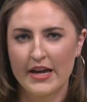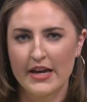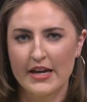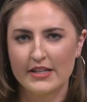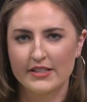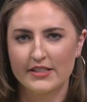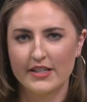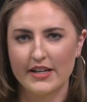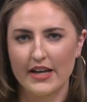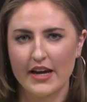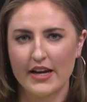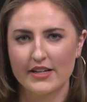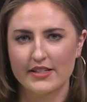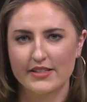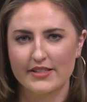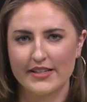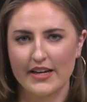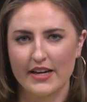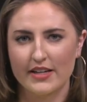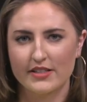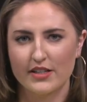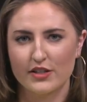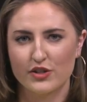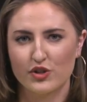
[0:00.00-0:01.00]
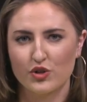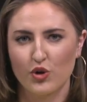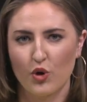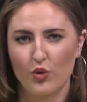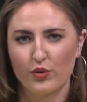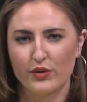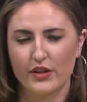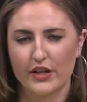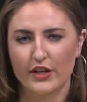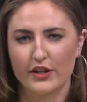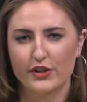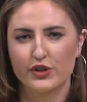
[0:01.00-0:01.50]
Today, DeSantis
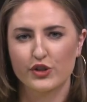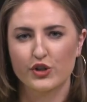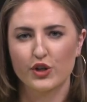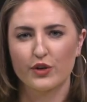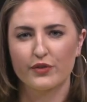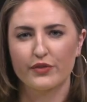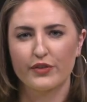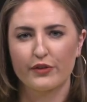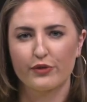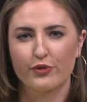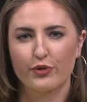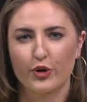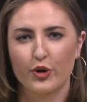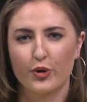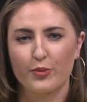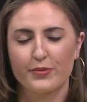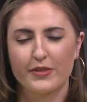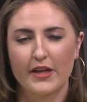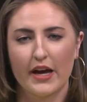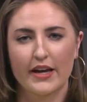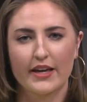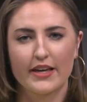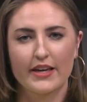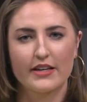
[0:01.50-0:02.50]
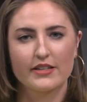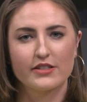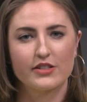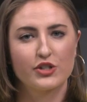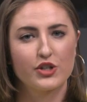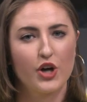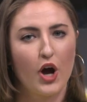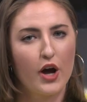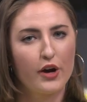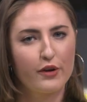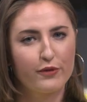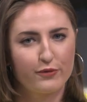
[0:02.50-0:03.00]
told the conservative group that he's
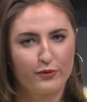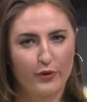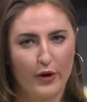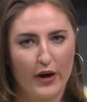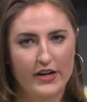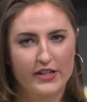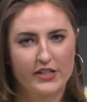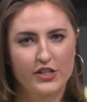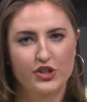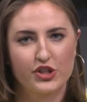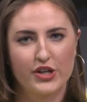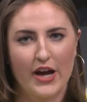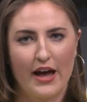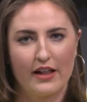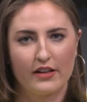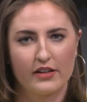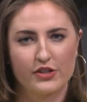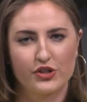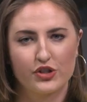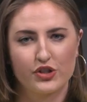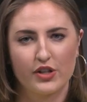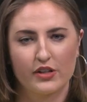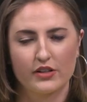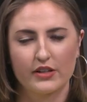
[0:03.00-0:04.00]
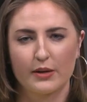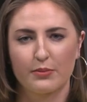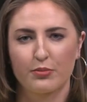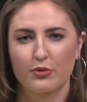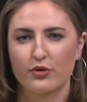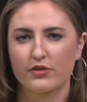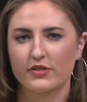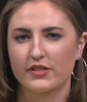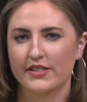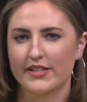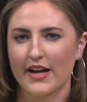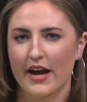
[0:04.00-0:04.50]
not afraid to challenge the liberal
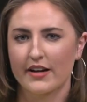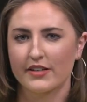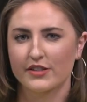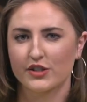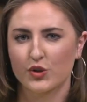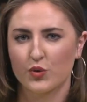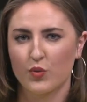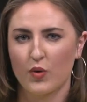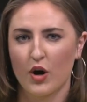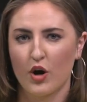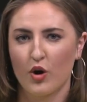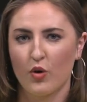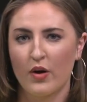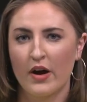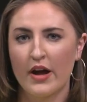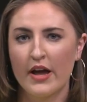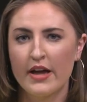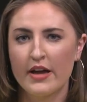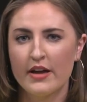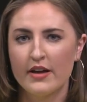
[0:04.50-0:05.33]
status quo,